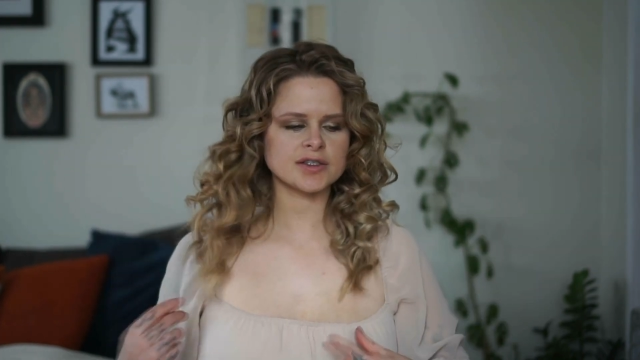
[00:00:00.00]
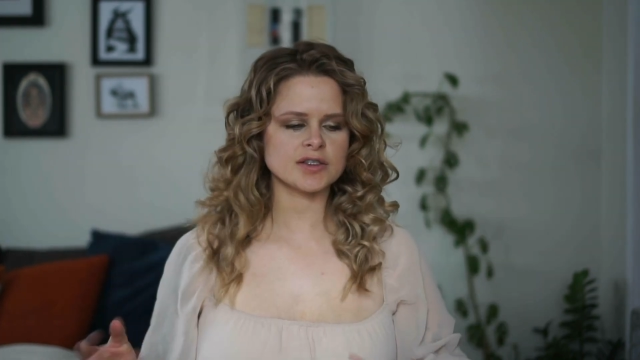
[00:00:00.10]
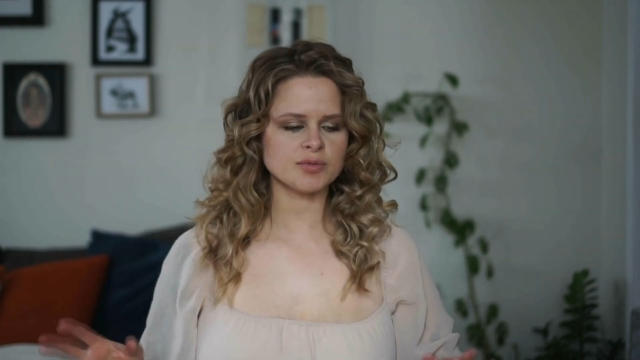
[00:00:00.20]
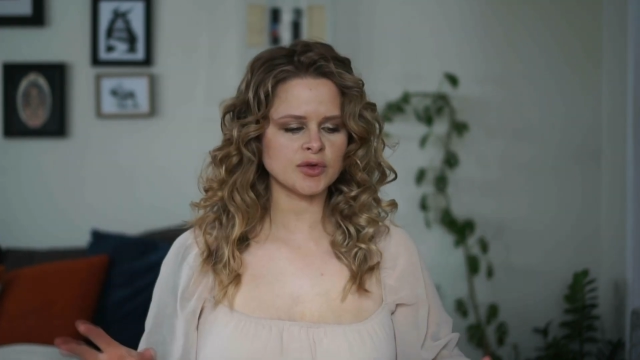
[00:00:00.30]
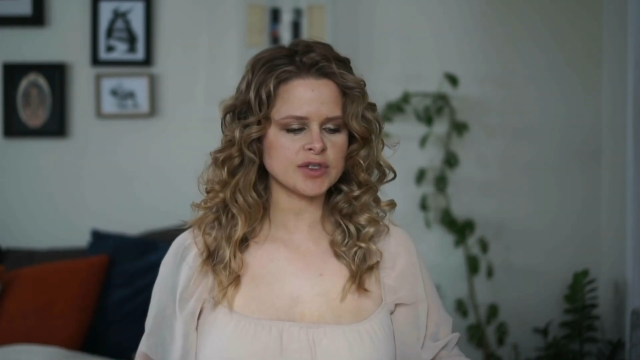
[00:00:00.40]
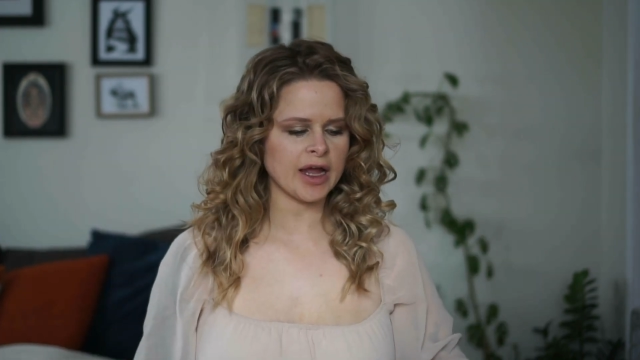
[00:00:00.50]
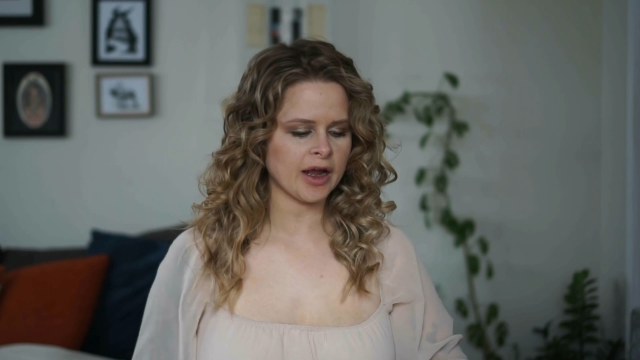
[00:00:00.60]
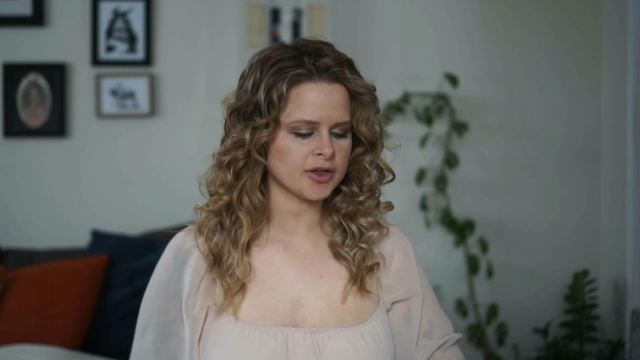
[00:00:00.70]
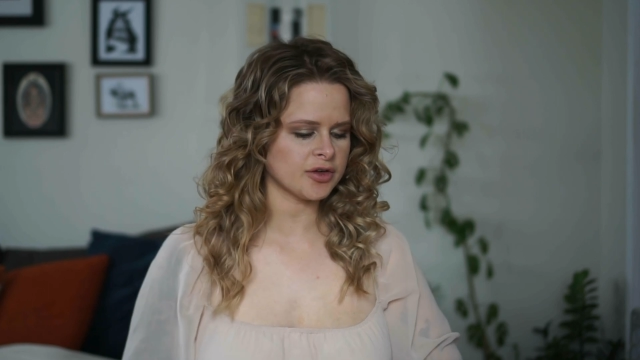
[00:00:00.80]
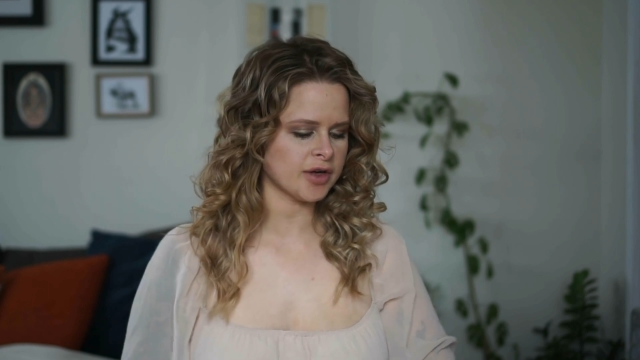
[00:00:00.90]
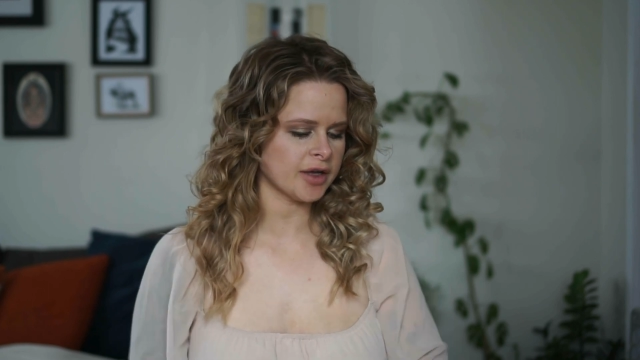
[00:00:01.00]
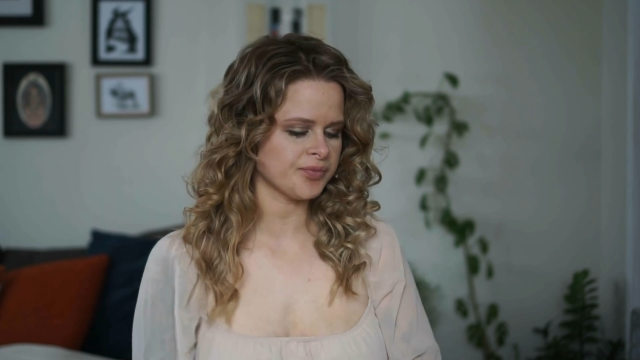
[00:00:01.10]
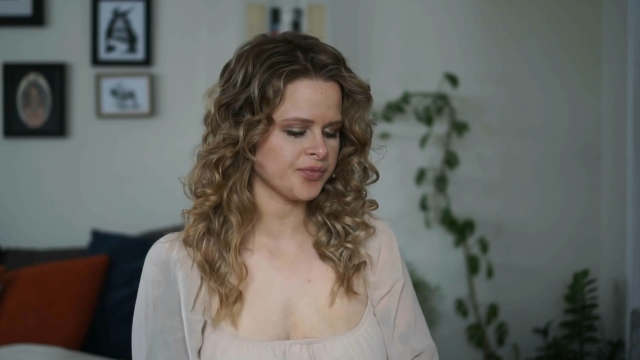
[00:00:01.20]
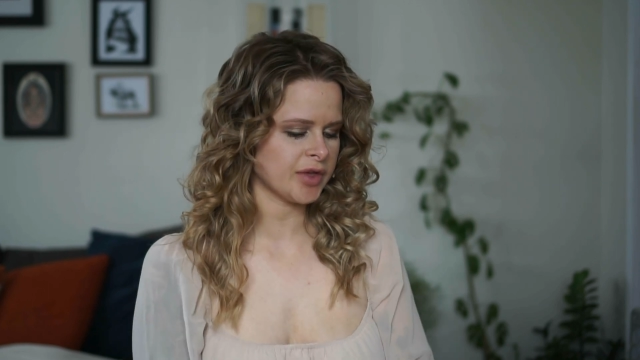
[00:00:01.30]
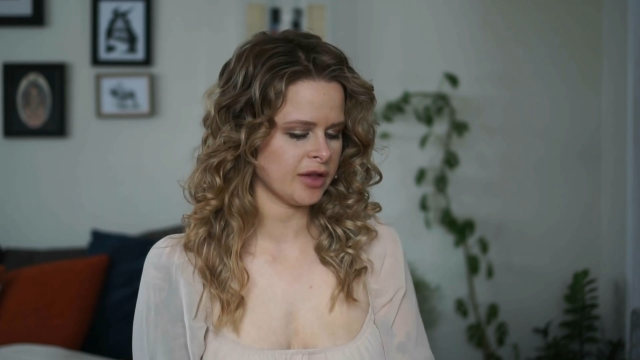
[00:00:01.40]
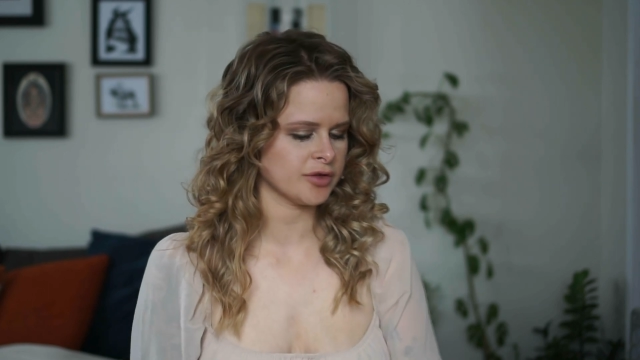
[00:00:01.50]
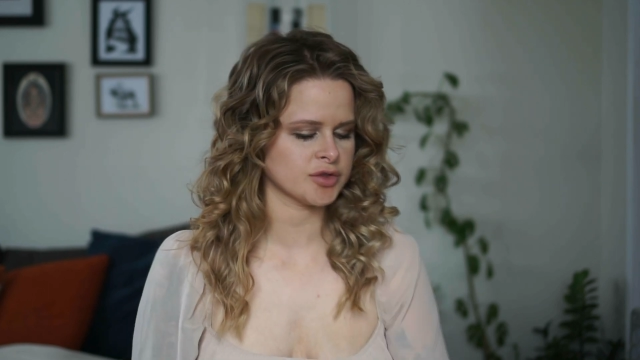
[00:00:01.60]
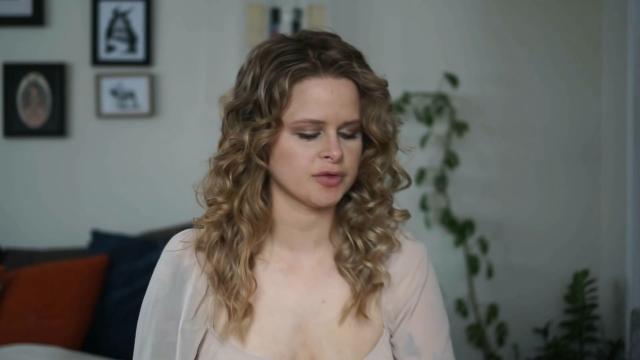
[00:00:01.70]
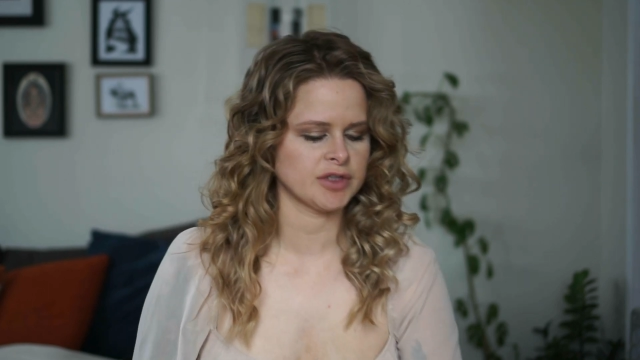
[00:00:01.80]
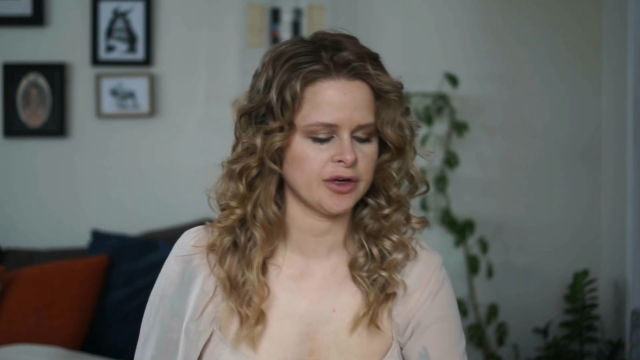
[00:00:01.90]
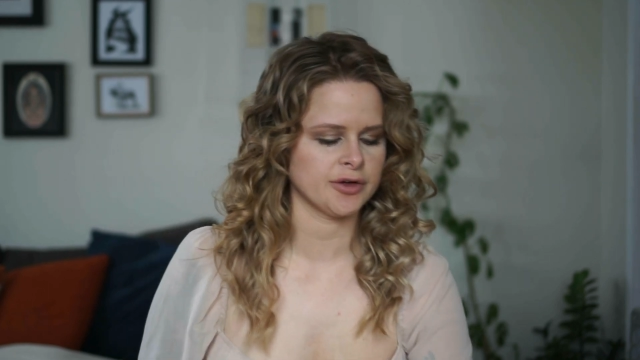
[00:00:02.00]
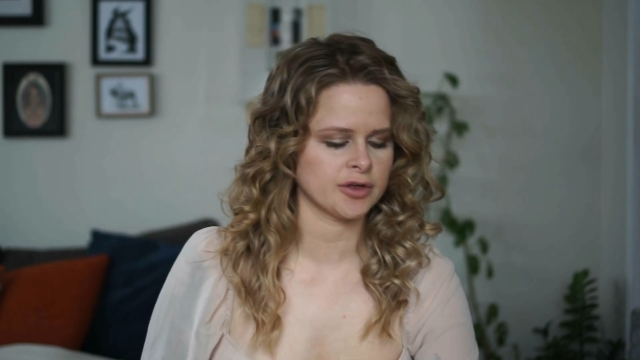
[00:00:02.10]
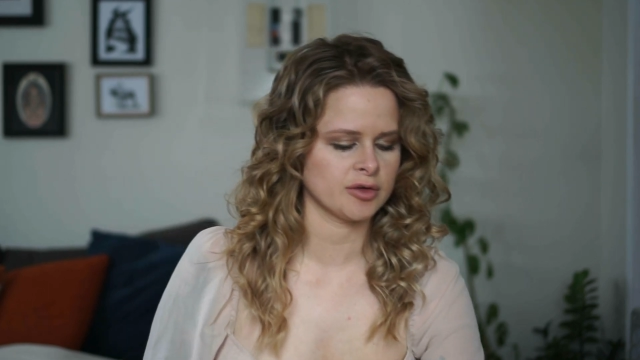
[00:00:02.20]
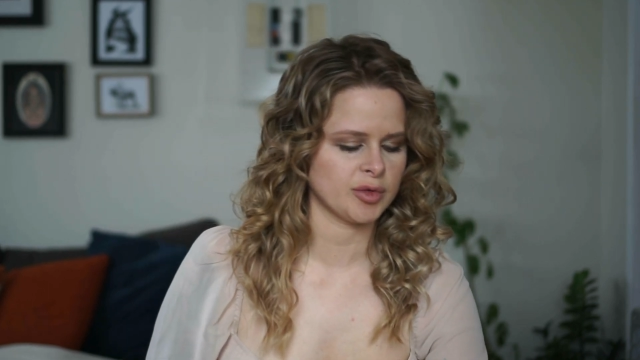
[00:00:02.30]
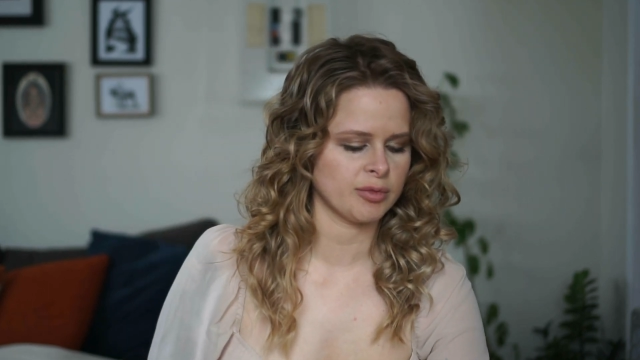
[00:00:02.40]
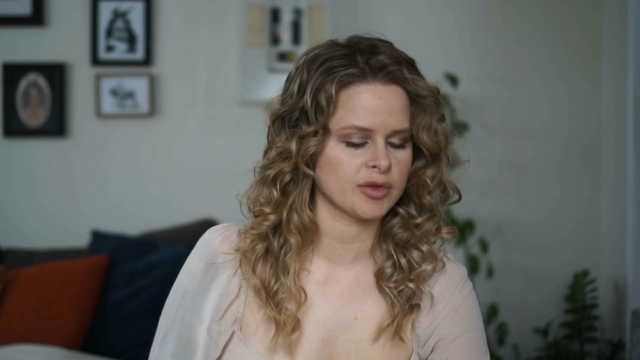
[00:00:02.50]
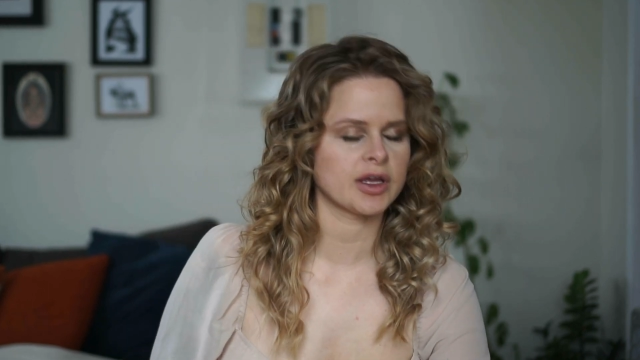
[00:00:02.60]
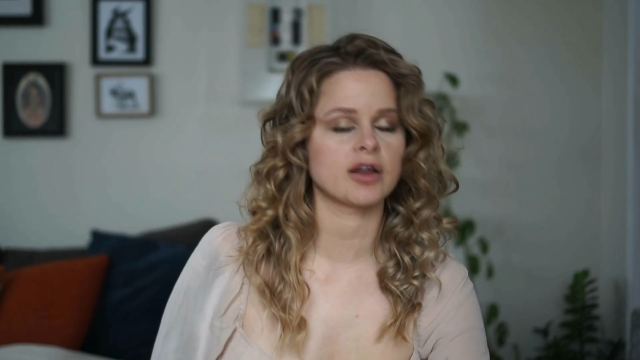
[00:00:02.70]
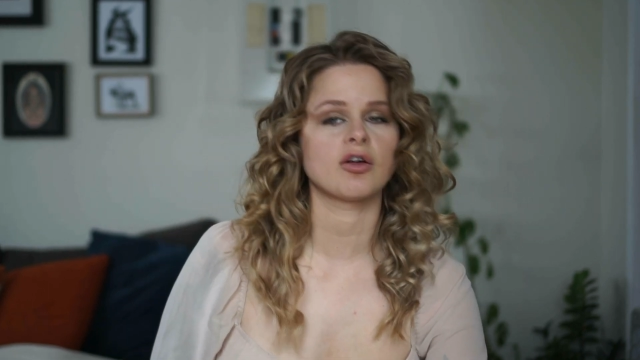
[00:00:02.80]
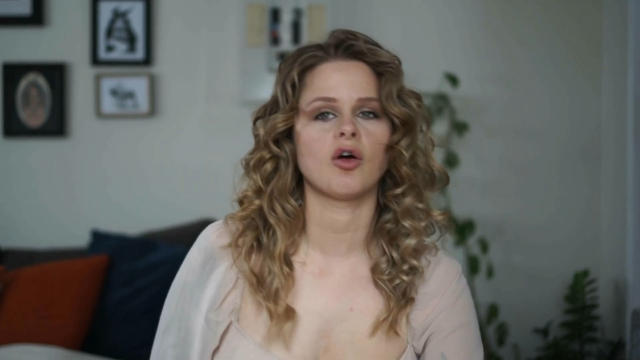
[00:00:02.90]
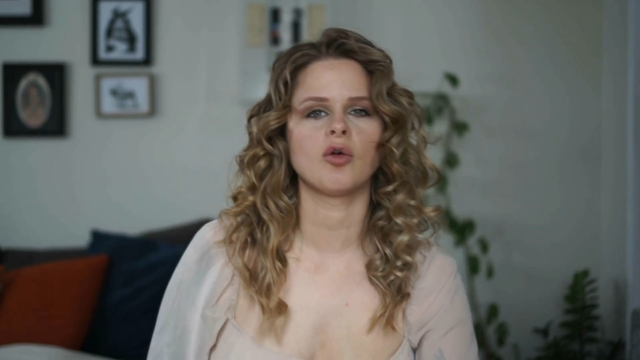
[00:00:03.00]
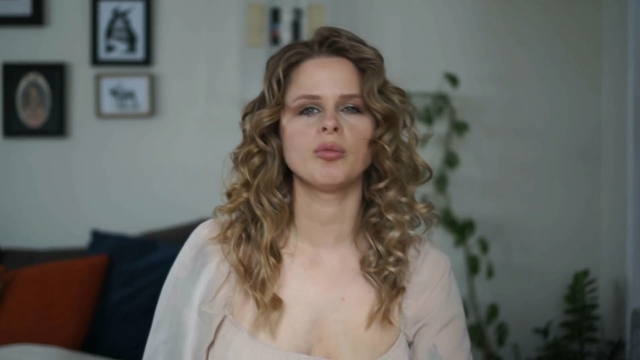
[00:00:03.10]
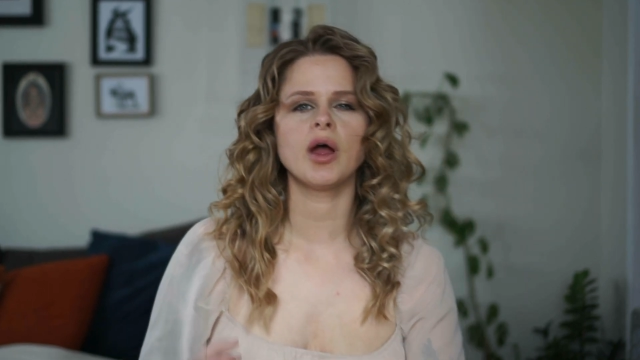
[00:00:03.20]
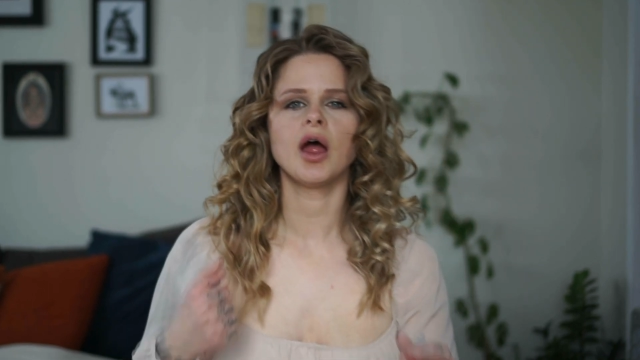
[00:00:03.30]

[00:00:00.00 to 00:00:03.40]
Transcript: is the most accurate Taylor Swift hair you're gonna be able to get at home.